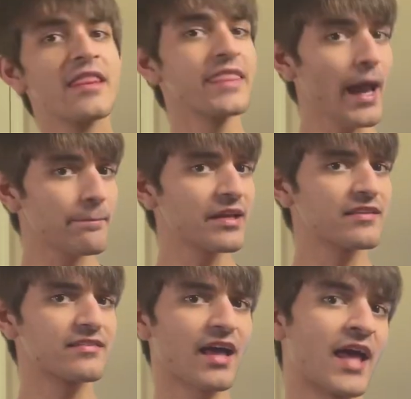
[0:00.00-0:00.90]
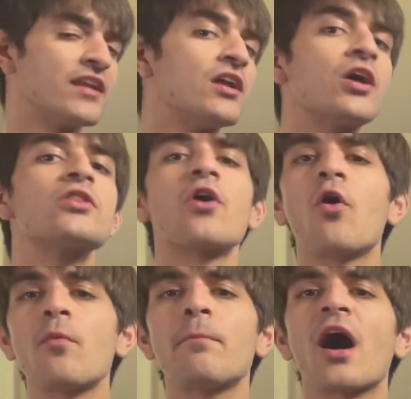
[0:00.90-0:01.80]
That being said, the
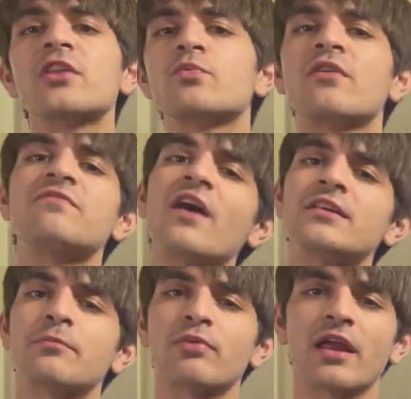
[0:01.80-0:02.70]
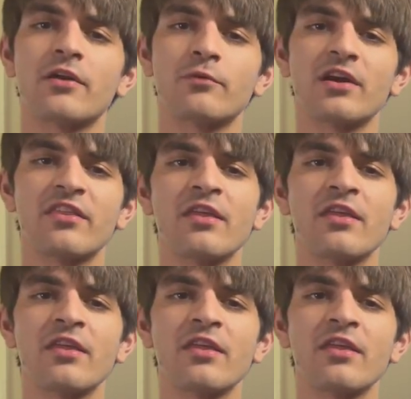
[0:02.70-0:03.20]
HomePods were fun to play with,